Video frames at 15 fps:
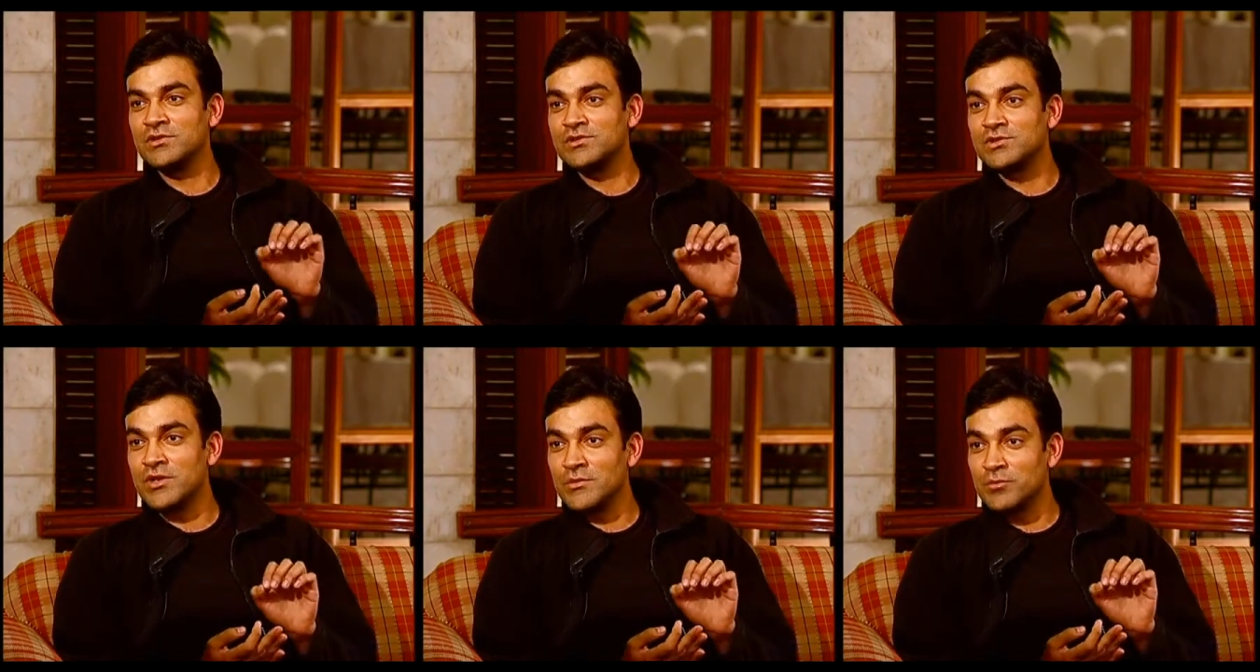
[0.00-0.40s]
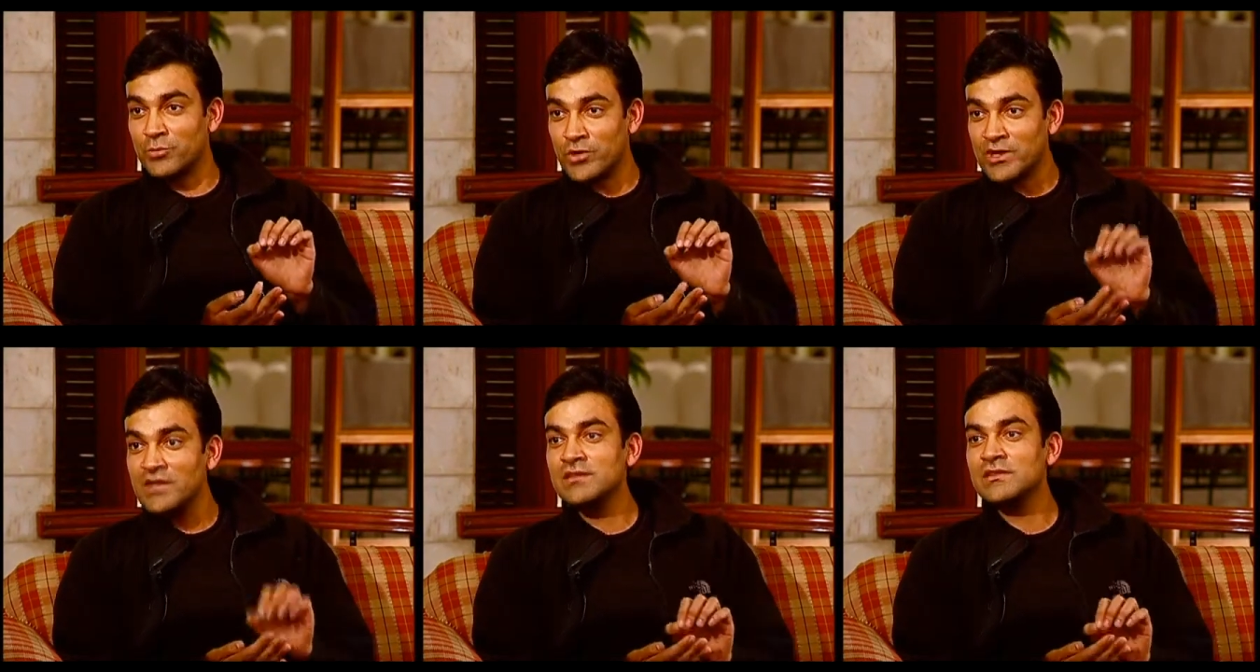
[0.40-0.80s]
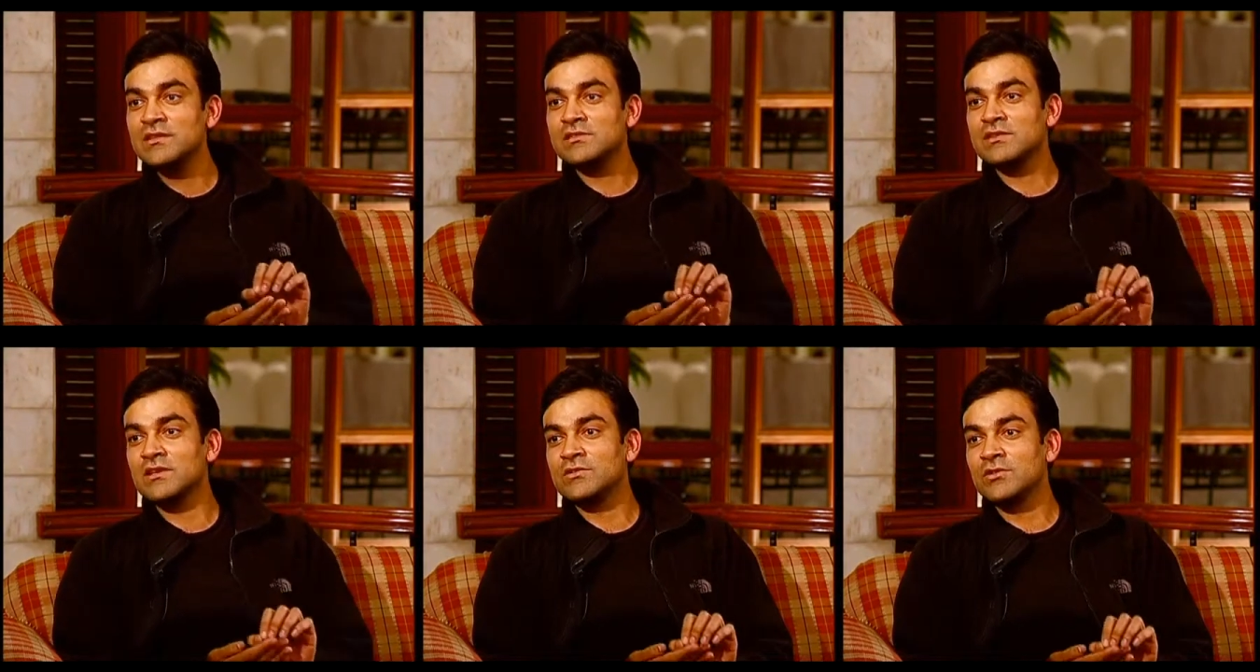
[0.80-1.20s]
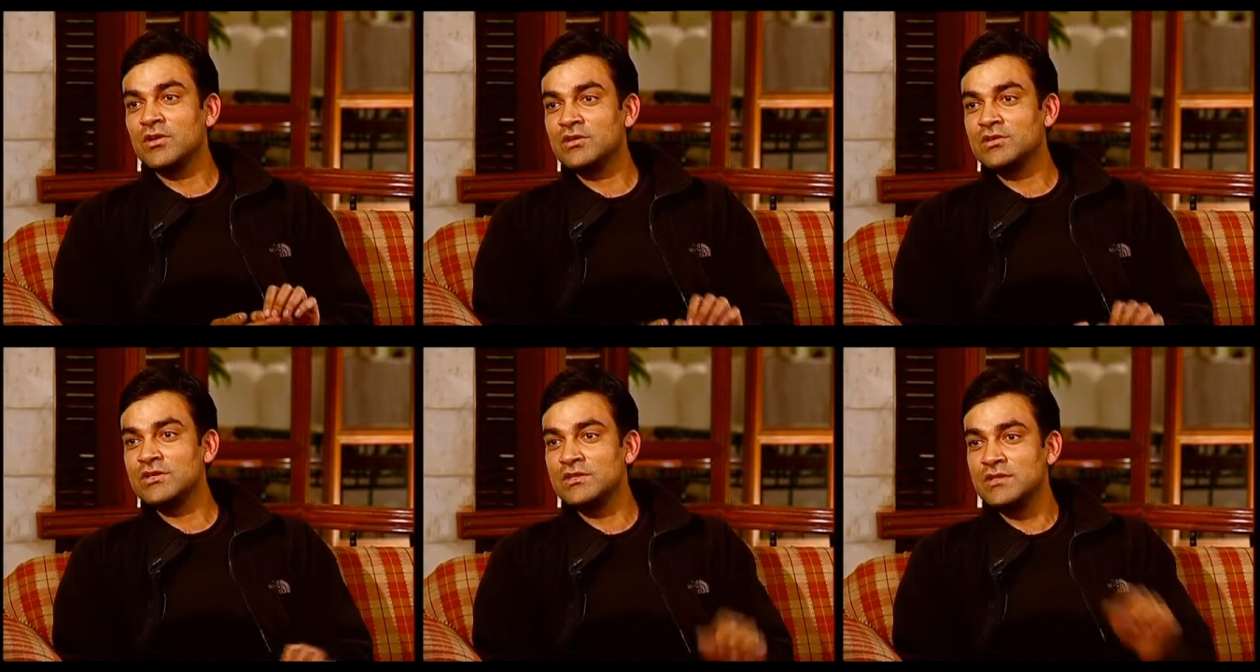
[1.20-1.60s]
to start bringing these
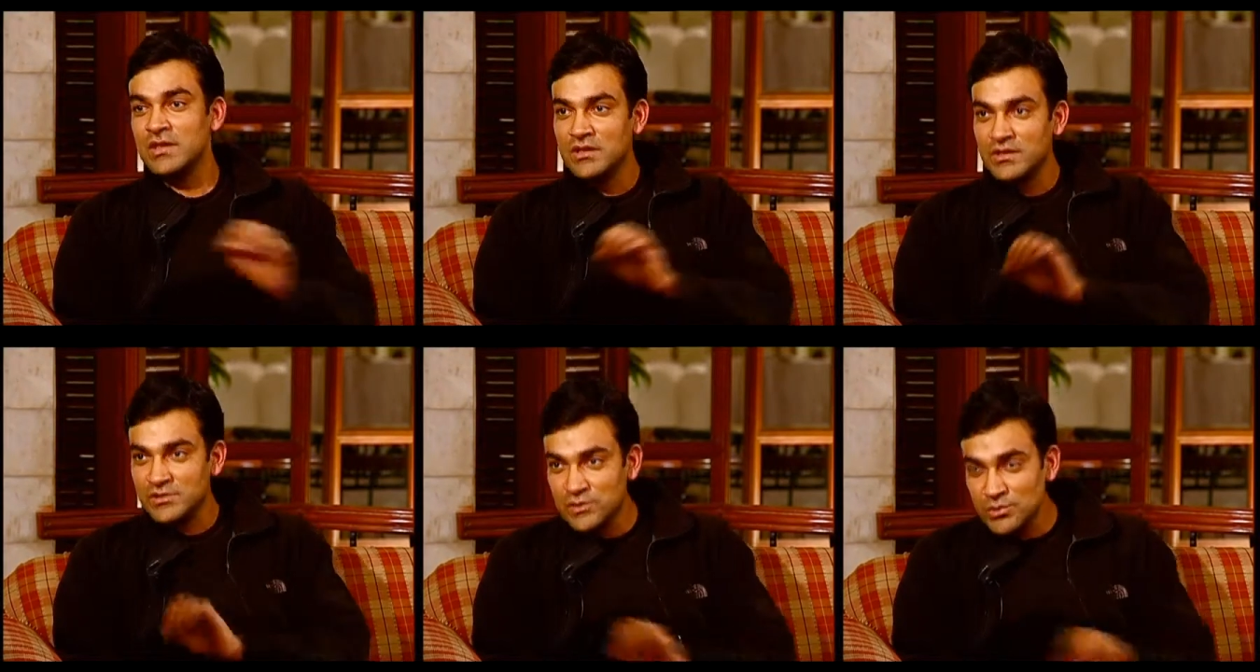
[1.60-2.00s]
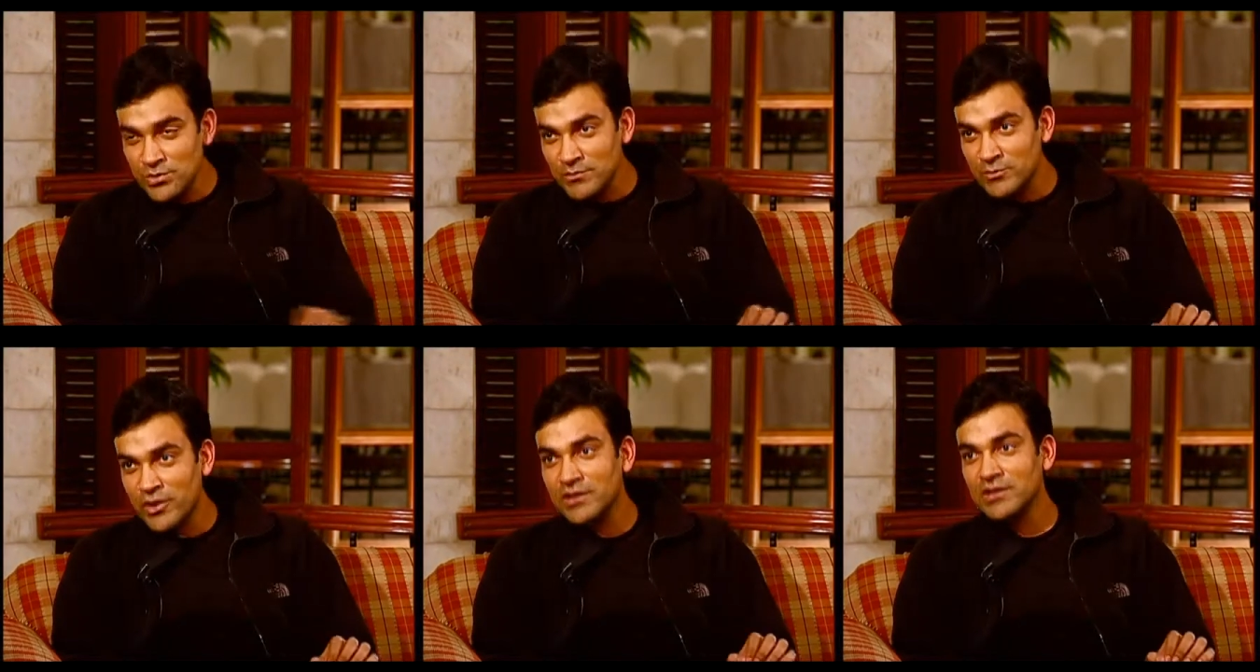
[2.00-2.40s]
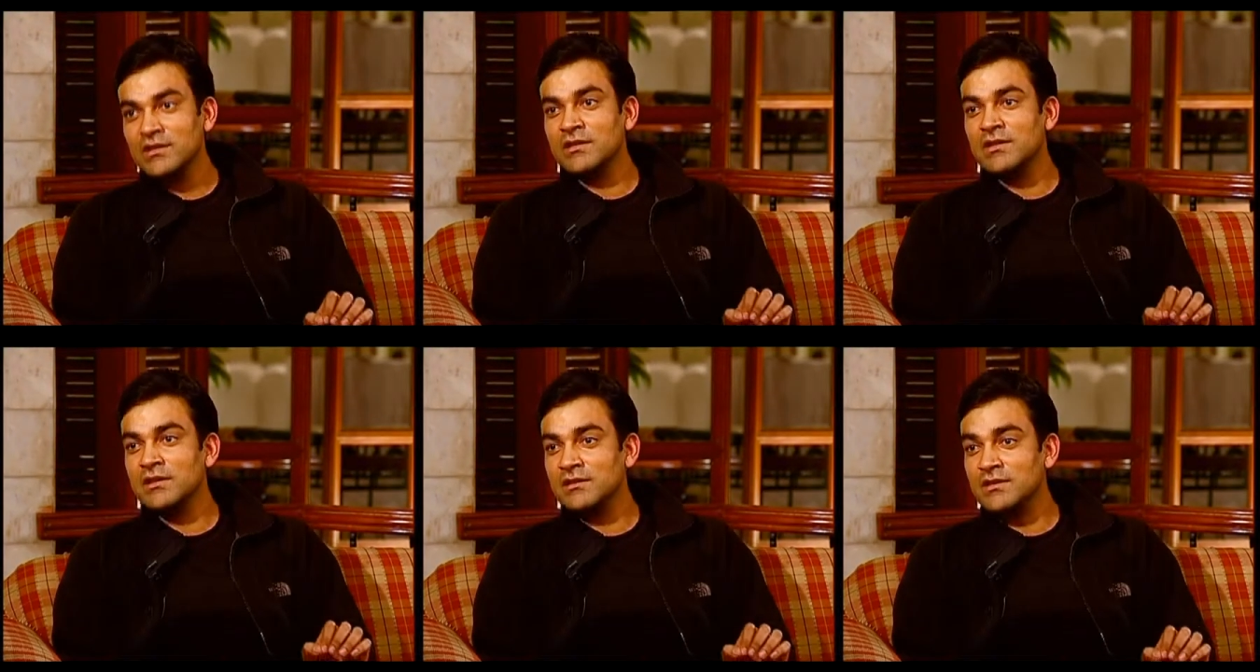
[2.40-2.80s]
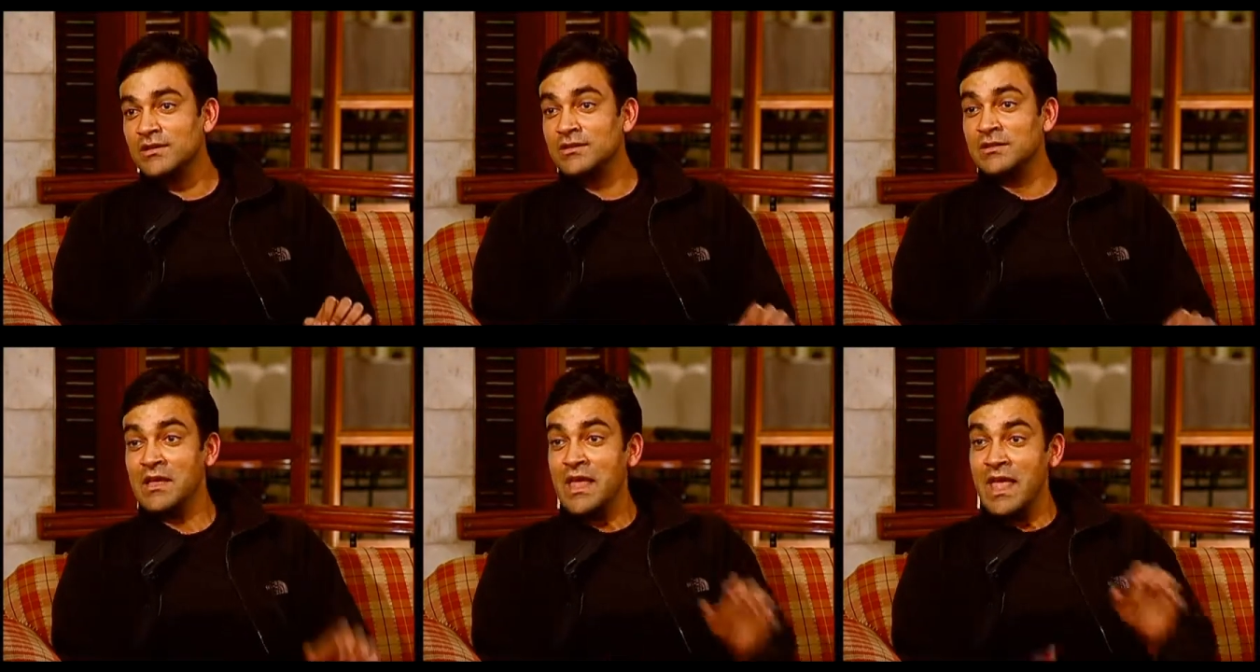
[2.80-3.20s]
technologies to the market in
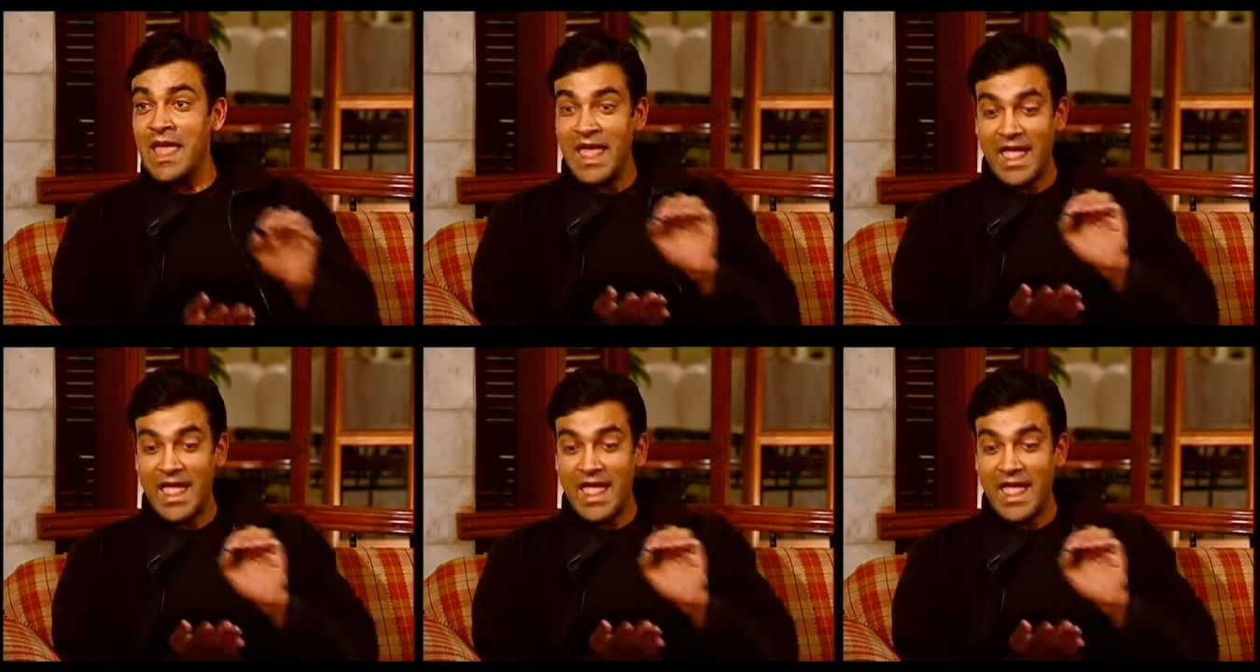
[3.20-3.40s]
India.